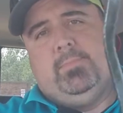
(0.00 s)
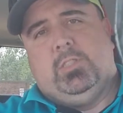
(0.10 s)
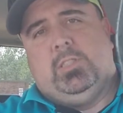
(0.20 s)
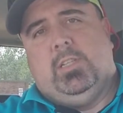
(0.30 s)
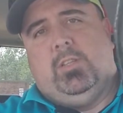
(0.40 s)

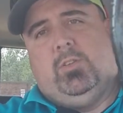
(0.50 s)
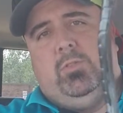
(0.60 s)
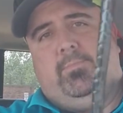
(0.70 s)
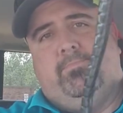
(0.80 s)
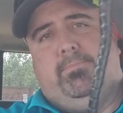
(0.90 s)
Just a
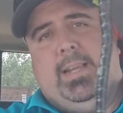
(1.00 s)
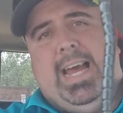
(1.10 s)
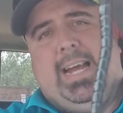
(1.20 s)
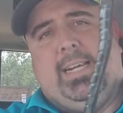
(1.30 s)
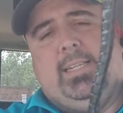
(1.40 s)
little
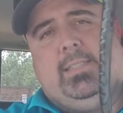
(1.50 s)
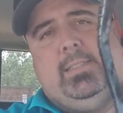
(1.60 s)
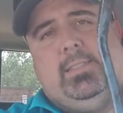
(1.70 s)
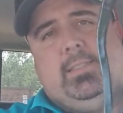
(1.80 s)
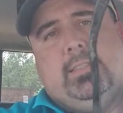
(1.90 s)
black
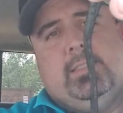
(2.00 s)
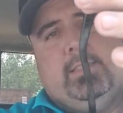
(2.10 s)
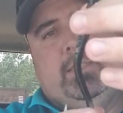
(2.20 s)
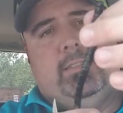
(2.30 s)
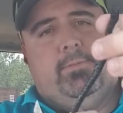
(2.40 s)

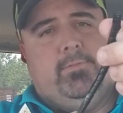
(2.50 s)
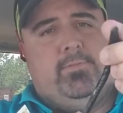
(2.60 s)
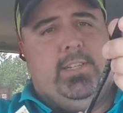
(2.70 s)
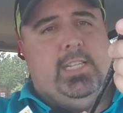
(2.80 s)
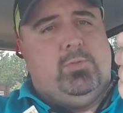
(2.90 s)

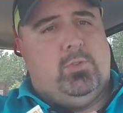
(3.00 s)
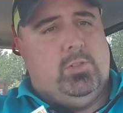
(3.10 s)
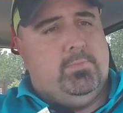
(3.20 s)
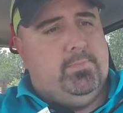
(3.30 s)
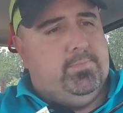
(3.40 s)
finesse worm.